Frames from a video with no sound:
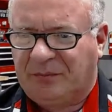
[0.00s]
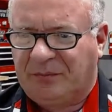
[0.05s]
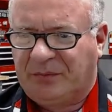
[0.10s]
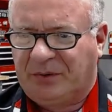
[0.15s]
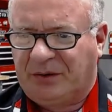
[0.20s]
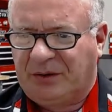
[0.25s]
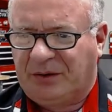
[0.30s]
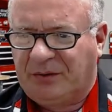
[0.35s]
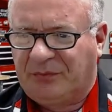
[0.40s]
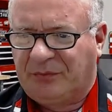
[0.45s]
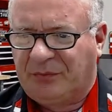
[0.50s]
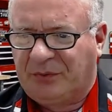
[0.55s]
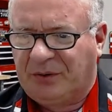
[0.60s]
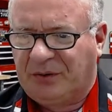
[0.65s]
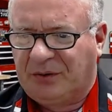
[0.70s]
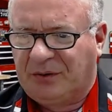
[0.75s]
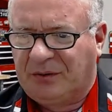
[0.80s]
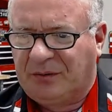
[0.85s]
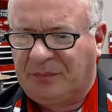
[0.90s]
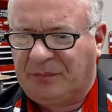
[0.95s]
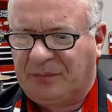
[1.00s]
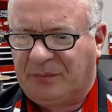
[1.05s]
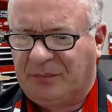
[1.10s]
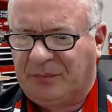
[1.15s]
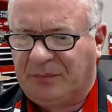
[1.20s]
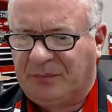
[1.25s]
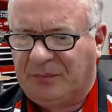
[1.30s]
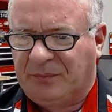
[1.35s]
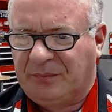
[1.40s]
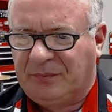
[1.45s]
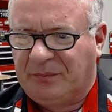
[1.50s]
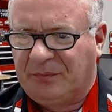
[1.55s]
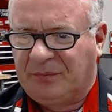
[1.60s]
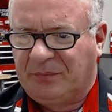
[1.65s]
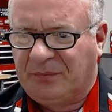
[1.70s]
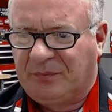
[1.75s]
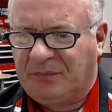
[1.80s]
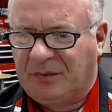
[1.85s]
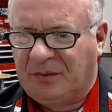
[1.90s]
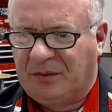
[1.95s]
I mean, if um,
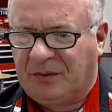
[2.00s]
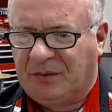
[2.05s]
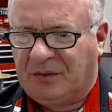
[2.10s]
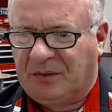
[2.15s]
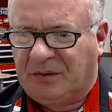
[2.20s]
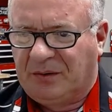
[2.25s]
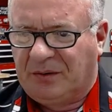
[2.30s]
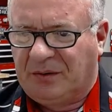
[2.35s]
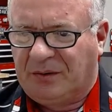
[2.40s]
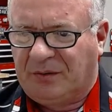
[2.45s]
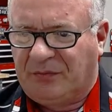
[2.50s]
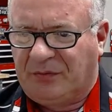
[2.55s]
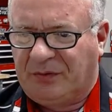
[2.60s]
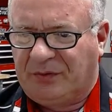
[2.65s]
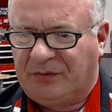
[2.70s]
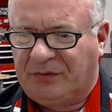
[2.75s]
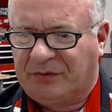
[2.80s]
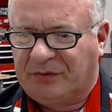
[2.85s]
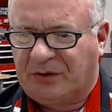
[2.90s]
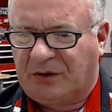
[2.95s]
if this is